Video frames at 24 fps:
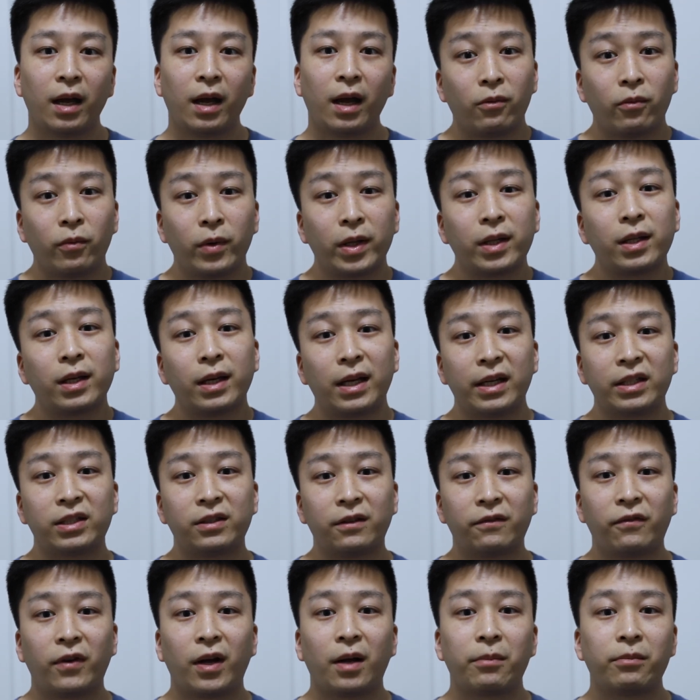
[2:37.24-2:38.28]
With an
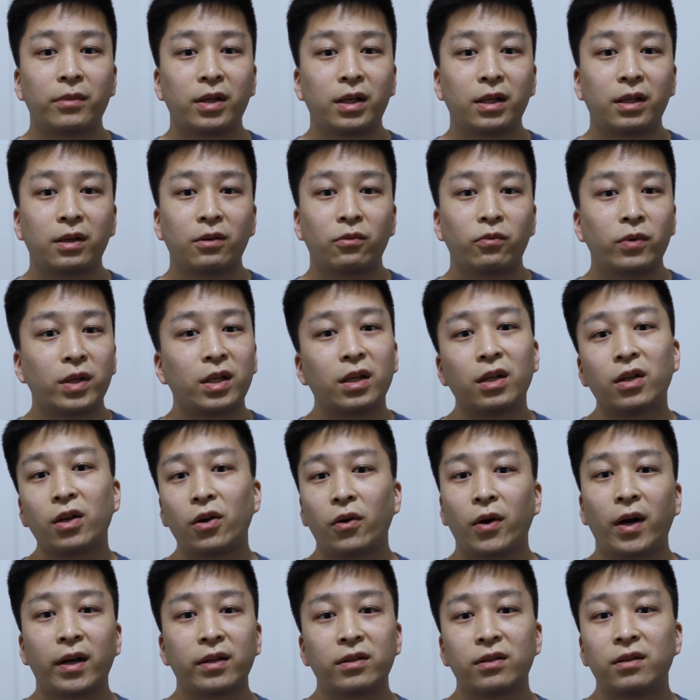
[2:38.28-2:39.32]
Asian family, we didn't
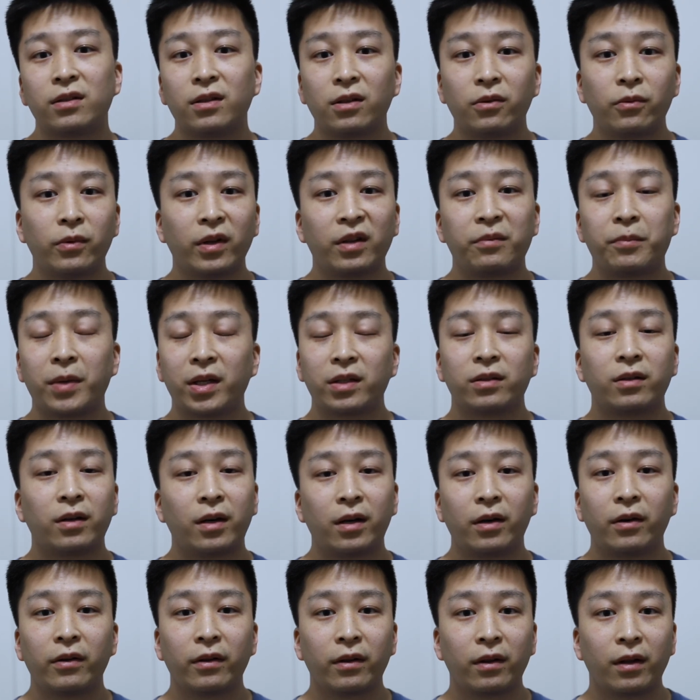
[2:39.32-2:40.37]
know how to deal with mental
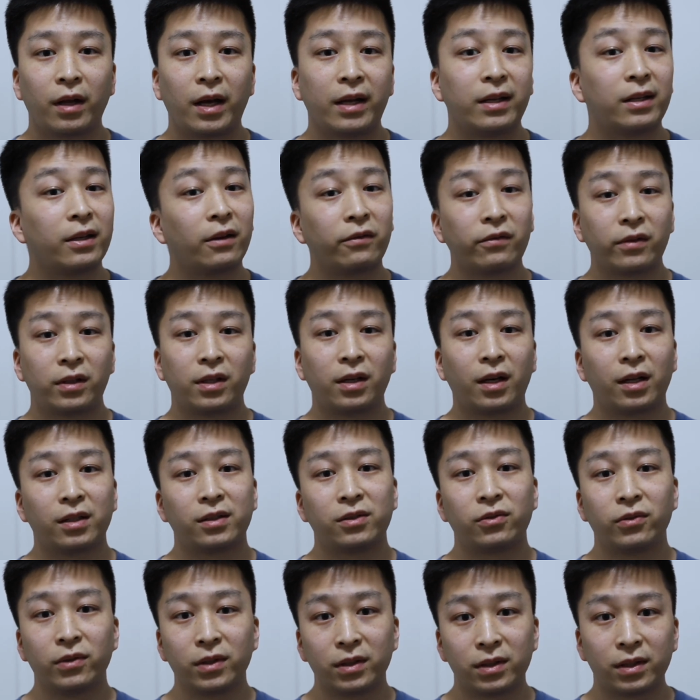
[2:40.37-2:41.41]
health, and definitely not
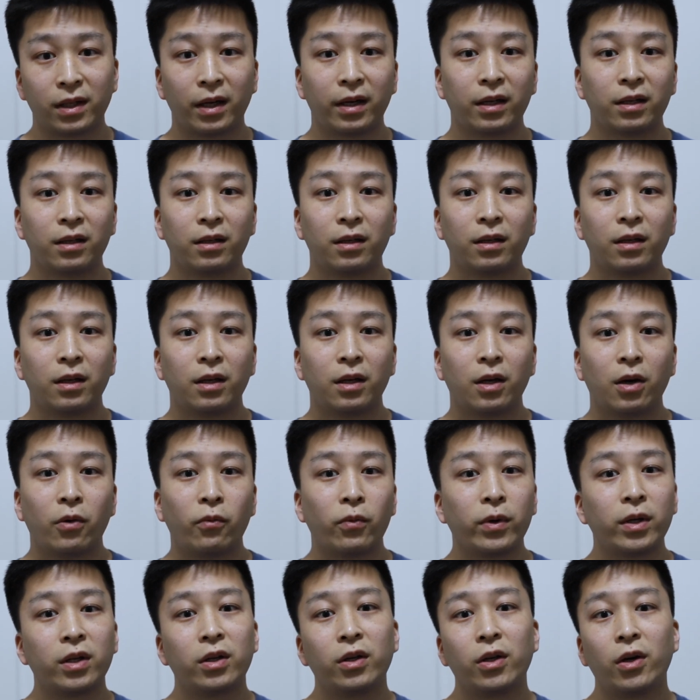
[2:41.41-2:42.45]
suicide.
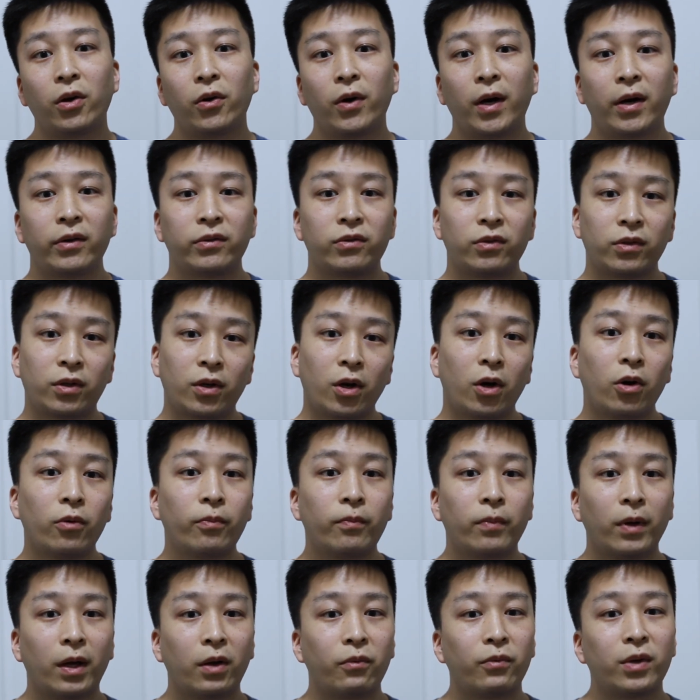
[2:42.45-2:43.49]
We didn't know how to
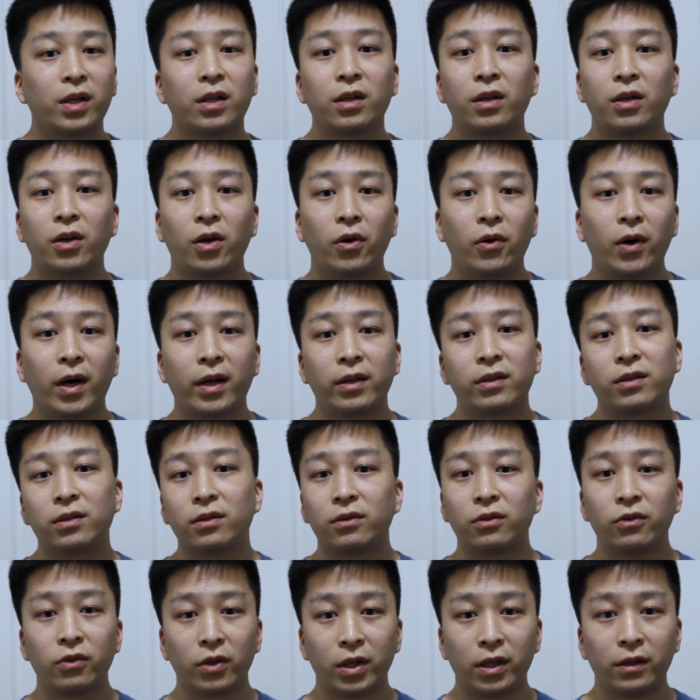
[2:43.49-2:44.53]
cope, and we didn't know how to
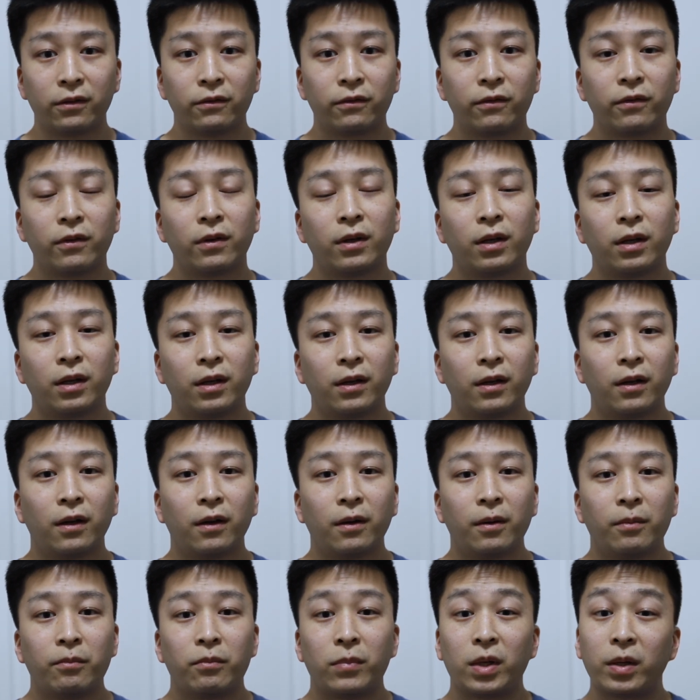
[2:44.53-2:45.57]
grieve.
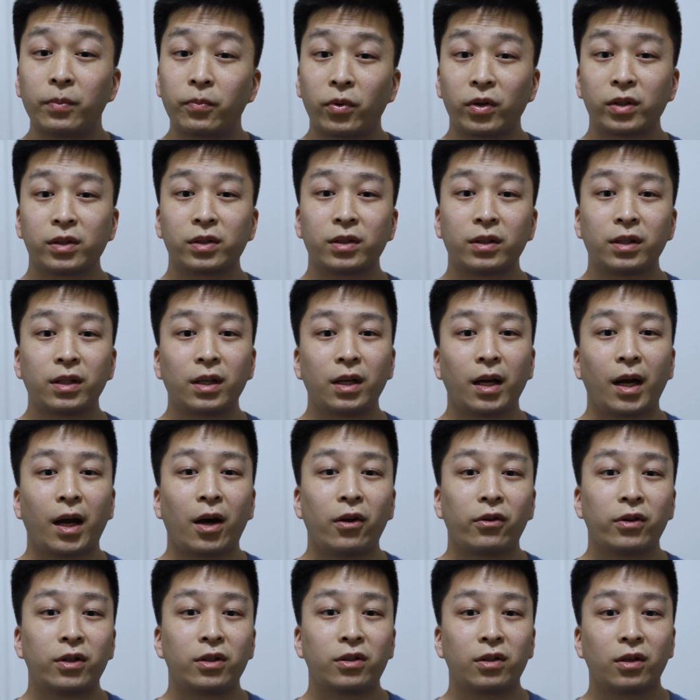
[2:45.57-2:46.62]
Me personally, I
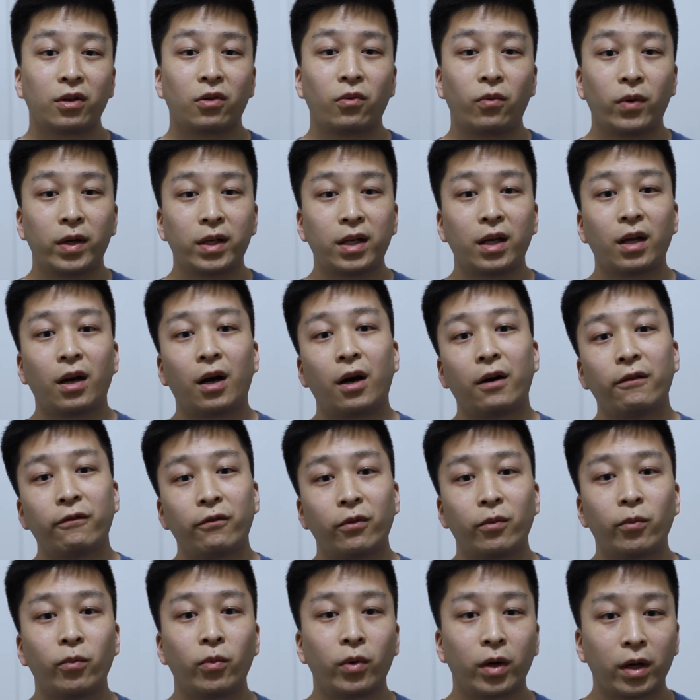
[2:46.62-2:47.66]
only took one day off
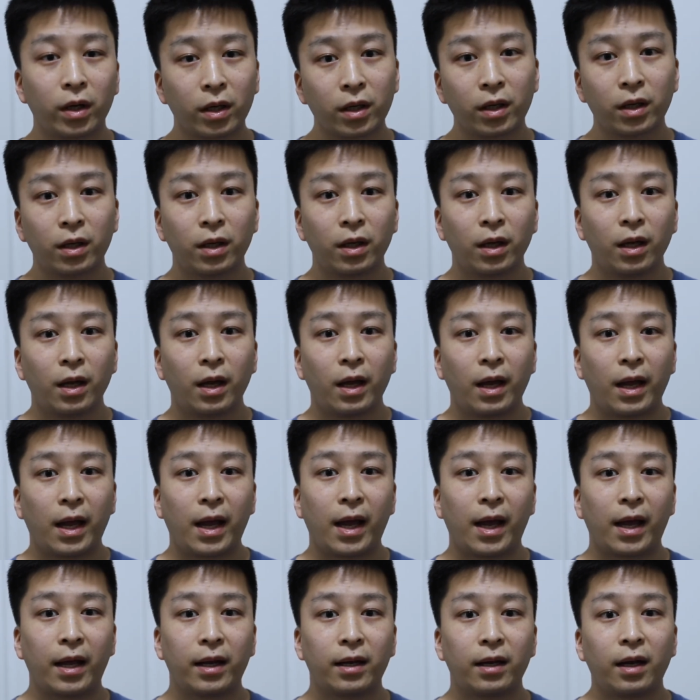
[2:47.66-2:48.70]
from work,
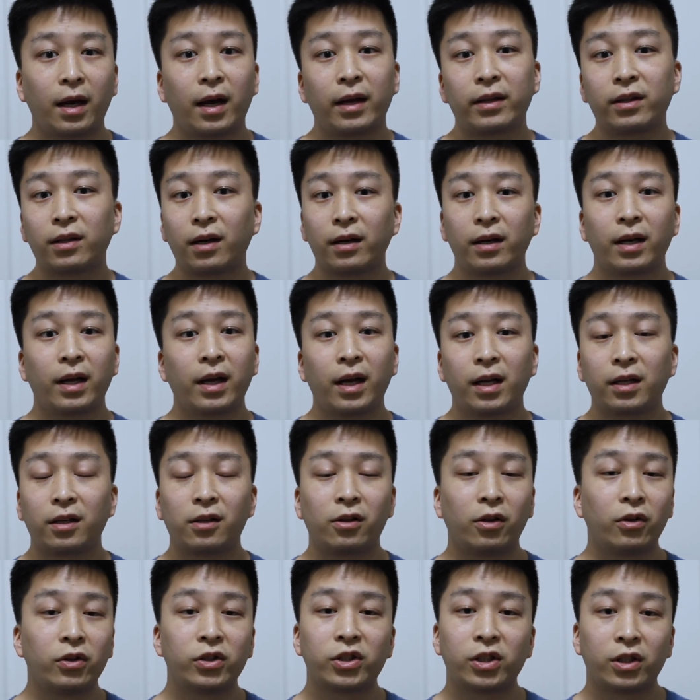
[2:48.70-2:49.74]
and I thought I had
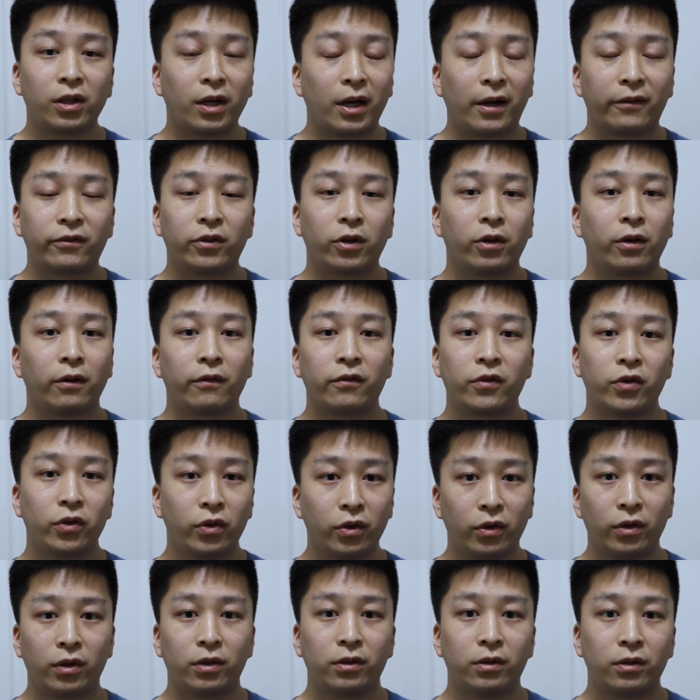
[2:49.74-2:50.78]
closure after her
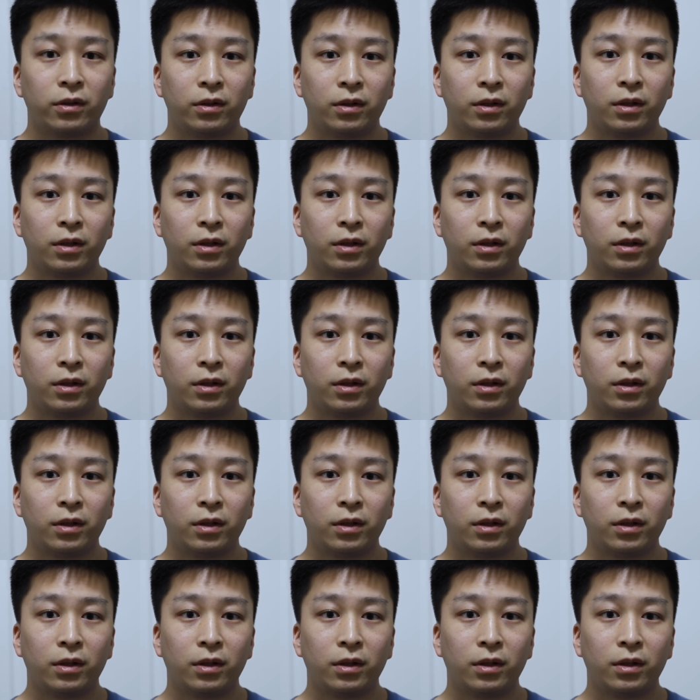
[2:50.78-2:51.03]
funeral.